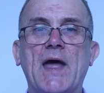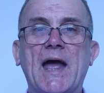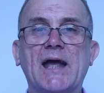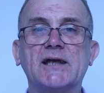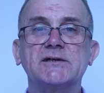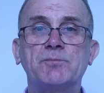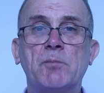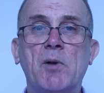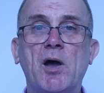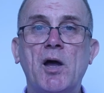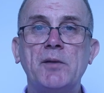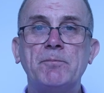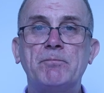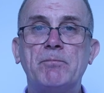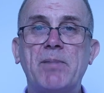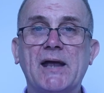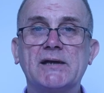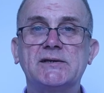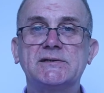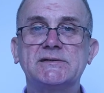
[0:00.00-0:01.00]
that's my
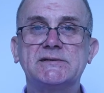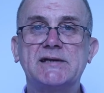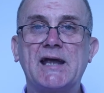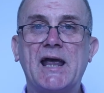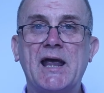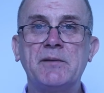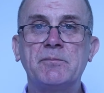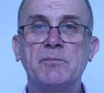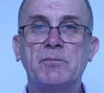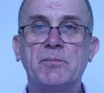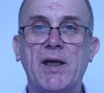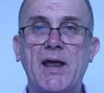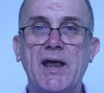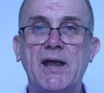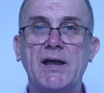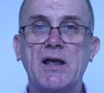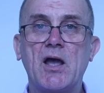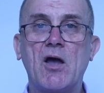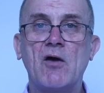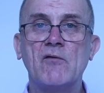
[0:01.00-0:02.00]
best 10
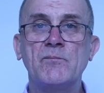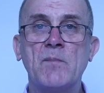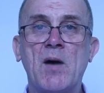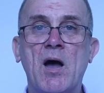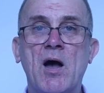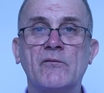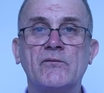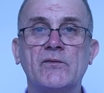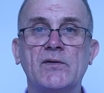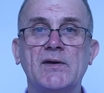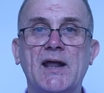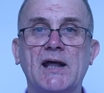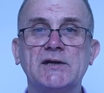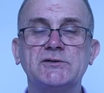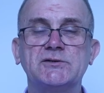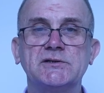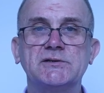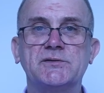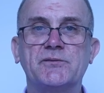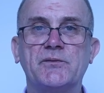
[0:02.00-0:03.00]
pick of Marvel
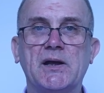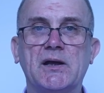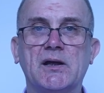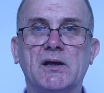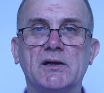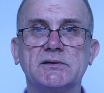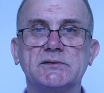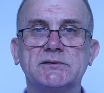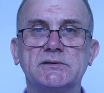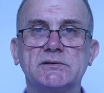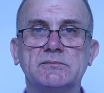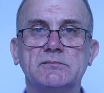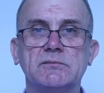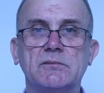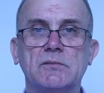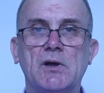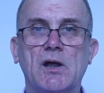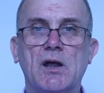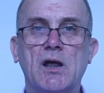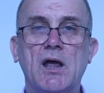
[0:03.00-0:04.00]
Legends figures.
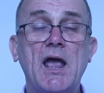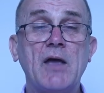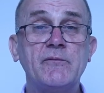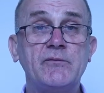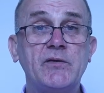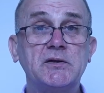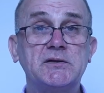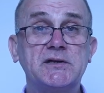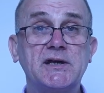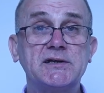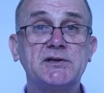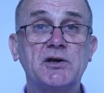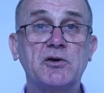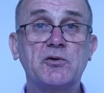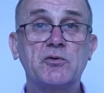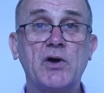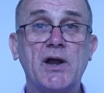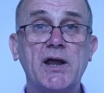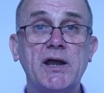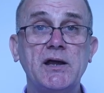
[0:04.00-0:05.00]
If you
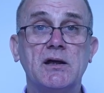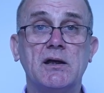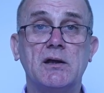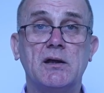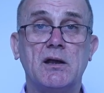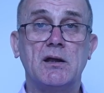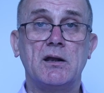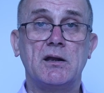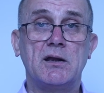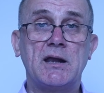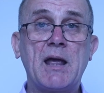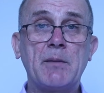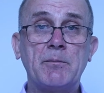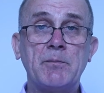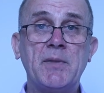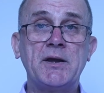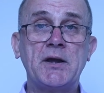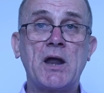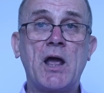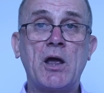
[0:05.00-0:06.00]
disagree, let
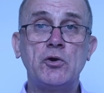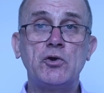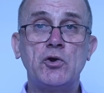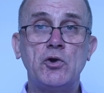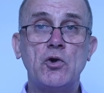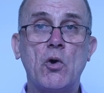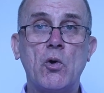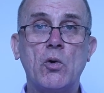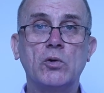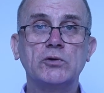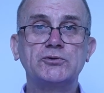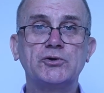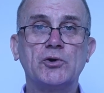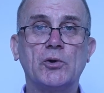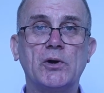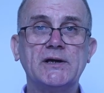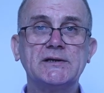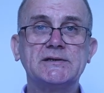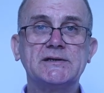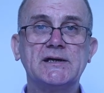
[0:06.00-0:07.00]
me know your
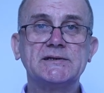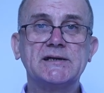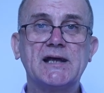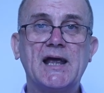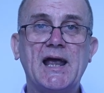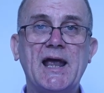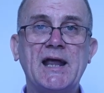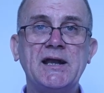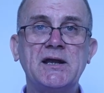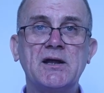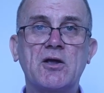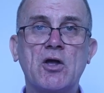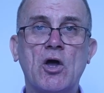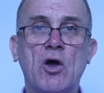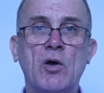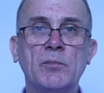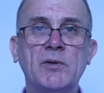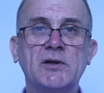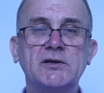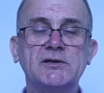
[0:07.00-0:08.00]
choices in the
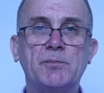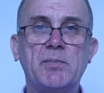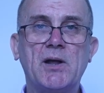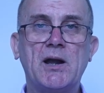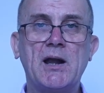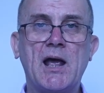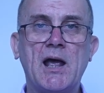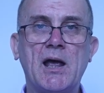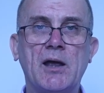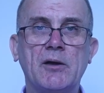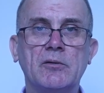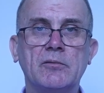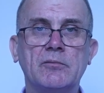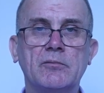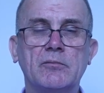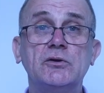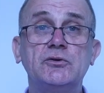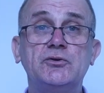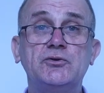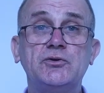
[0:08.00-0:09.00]
comments below.
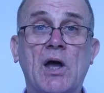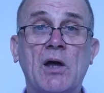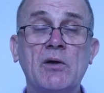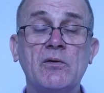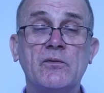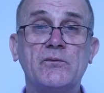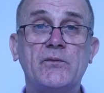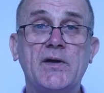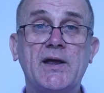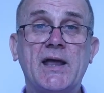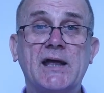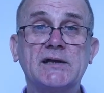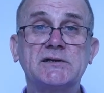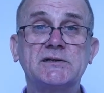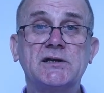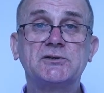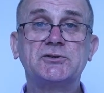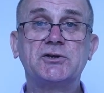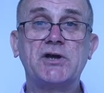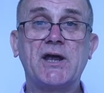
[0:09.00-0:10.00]
Don't forget
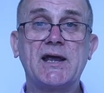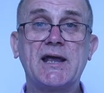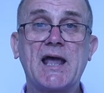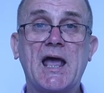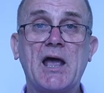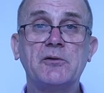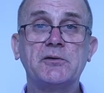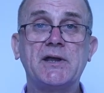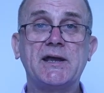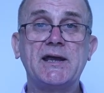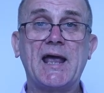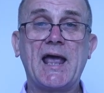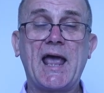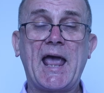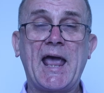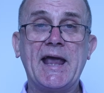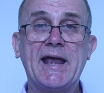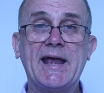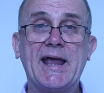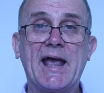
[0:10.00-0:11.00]
to check out the
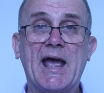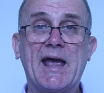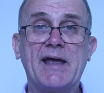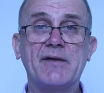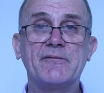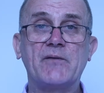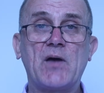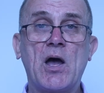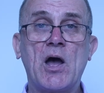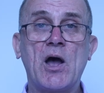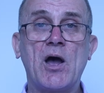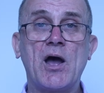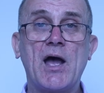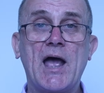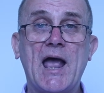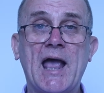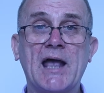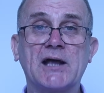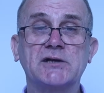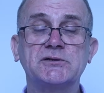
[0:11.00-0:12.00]
AFR
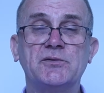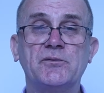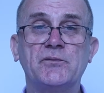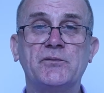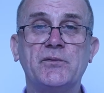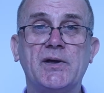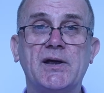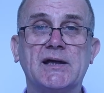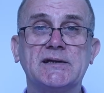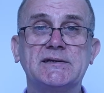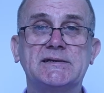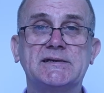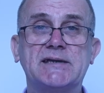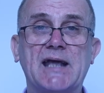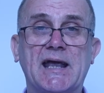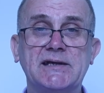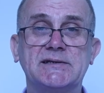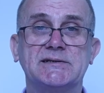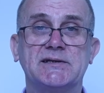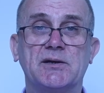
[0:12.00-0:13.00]
action figure
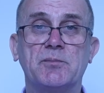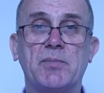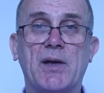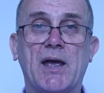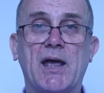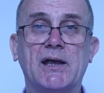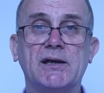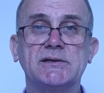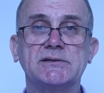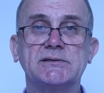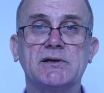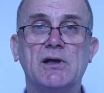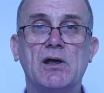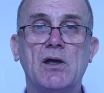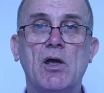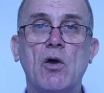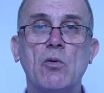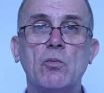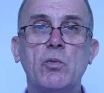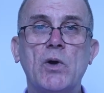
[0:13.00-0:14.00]
database
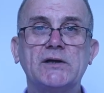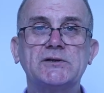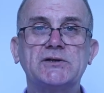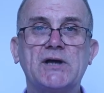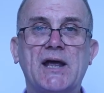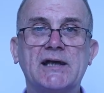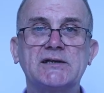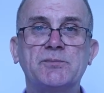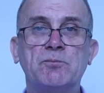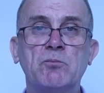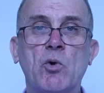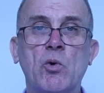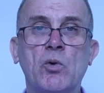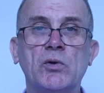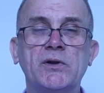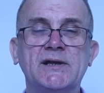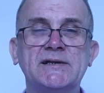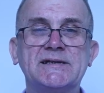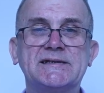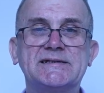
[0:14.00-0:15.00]
which has more than